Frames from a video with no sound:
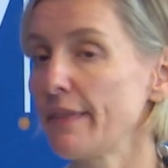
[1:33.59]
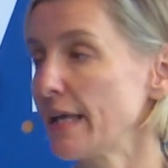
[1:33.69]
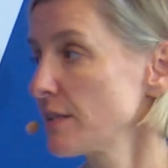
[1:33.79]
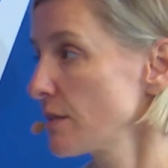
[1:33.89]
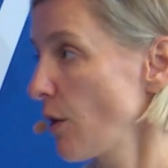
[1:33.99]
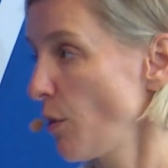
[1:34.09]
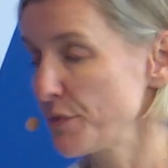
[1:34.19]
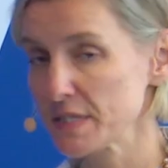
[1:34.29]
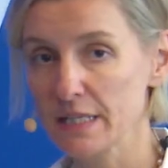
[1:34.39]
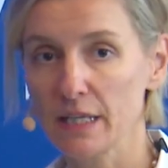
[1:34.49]
Then,
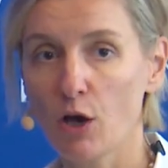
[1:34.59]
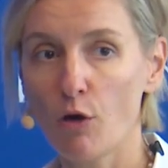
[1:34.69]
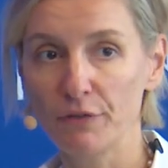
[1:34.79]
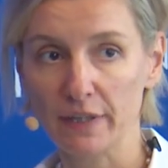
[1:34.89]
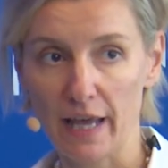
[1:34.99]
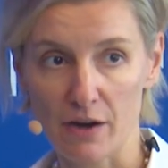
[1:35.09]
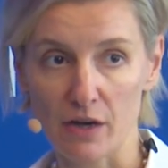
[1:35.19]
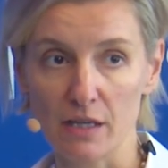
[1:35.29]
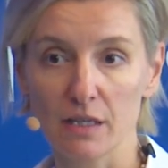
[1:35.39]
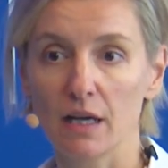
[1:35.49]
obviously, COVID
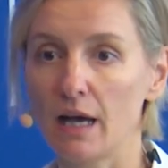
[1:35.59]
era,